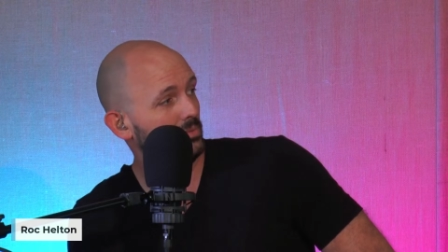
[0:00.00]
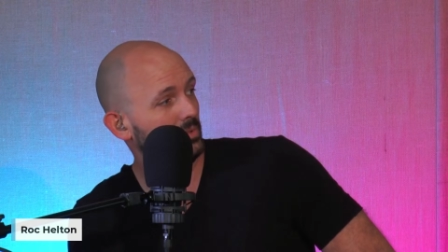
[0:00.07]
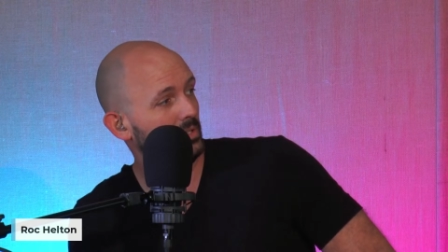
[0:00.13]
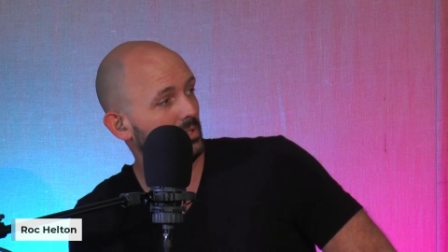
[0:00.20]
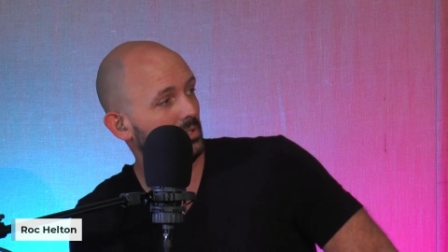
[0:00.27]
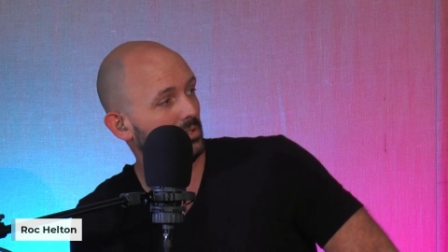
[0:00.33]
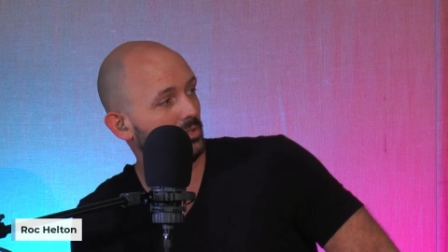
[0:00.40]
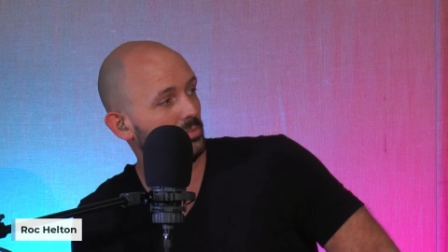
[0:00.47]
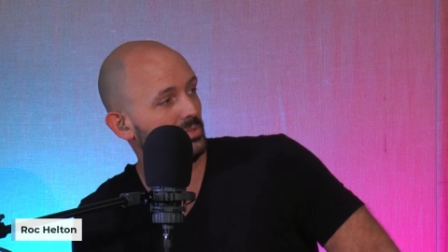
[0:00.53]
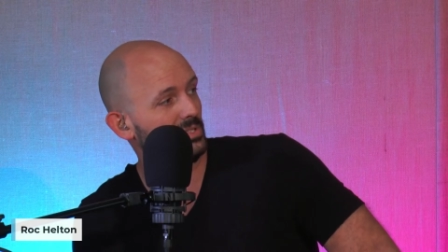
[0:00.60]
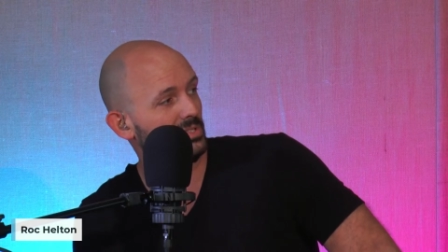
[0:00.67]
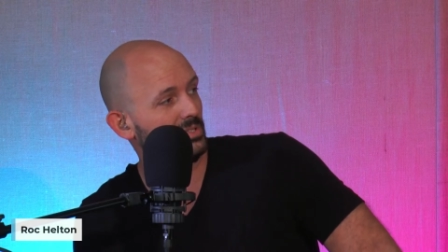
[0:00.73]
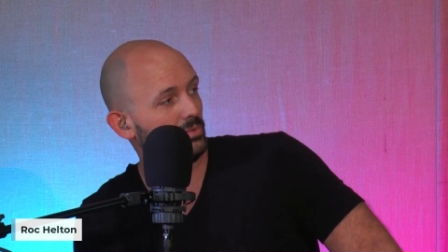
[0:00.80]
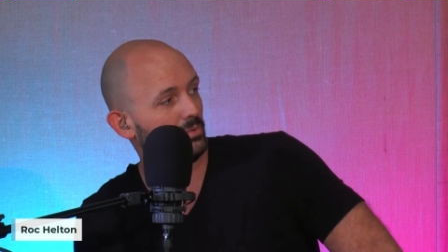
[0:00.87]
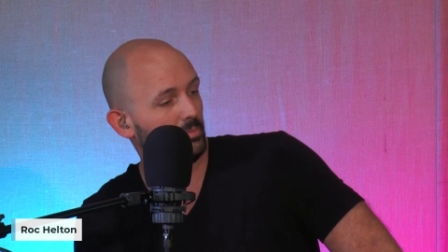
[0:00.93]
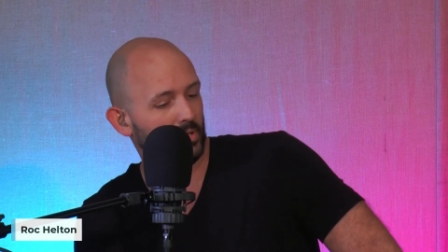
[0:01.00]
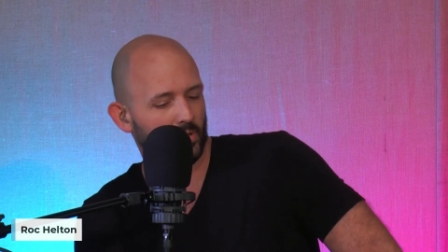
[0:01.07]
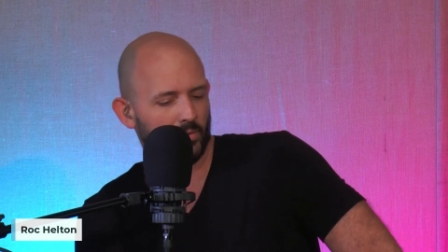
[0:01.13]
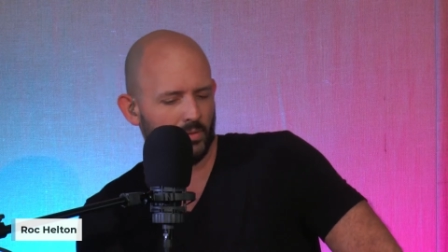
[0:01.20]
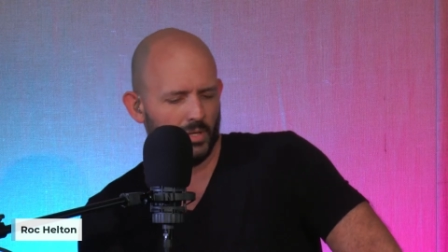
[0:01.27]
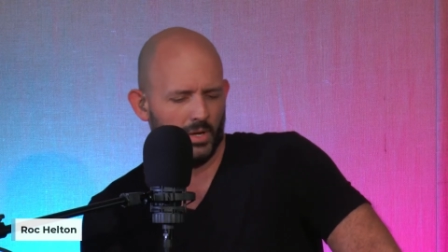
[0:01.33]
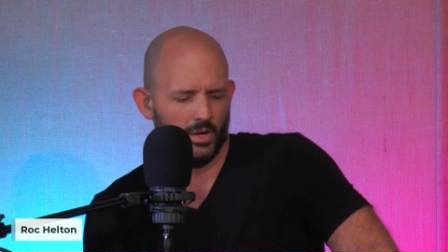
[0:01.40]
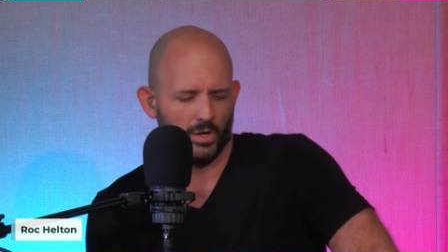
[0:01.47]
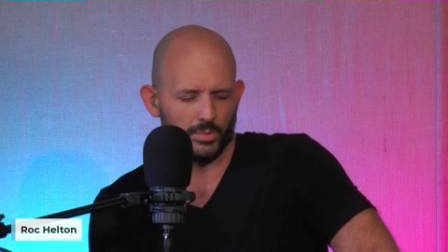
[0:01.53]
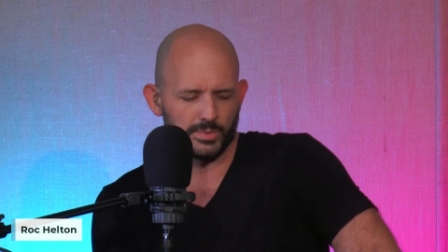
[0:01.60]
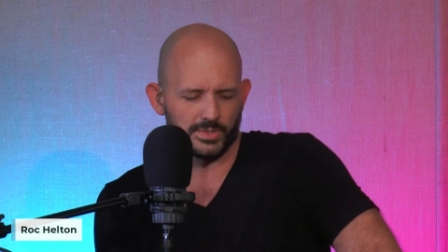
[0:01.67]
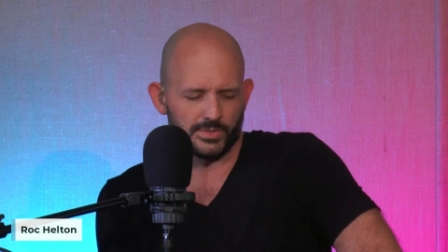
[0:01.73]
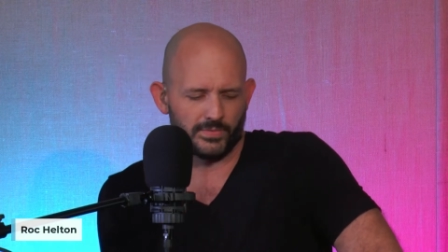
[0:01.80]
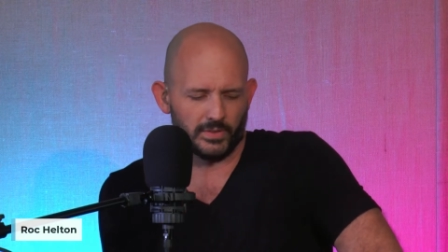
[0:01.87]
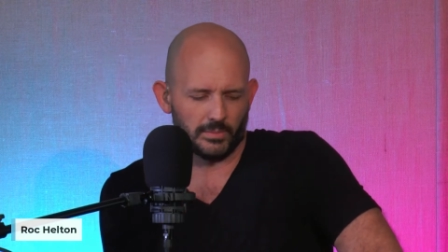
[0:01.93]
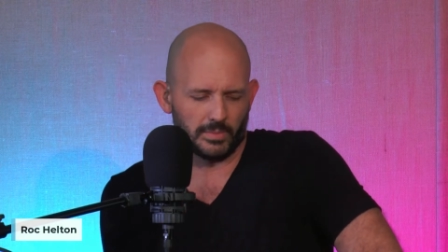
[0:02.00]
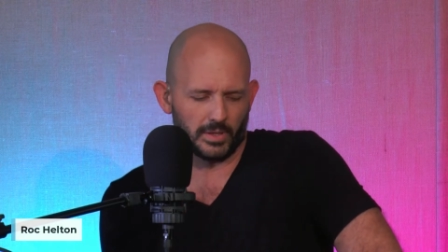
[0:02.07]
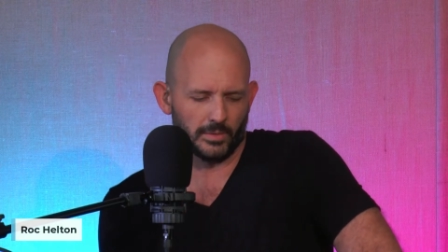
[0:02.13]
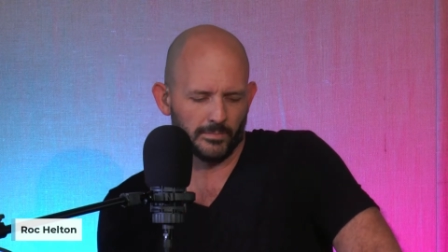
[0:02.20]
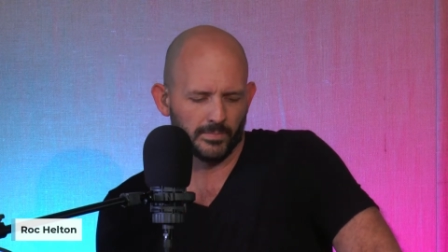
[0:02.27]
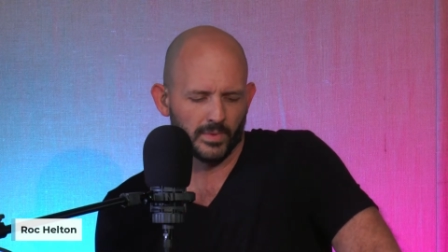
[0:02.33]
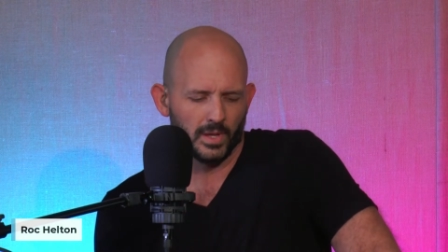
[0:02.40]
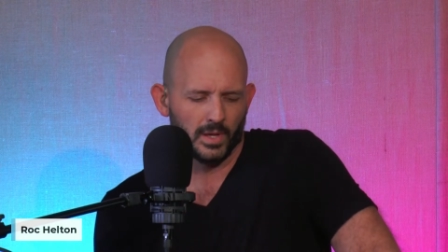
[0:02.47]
We hope she's doing better. Hope she's feeling better.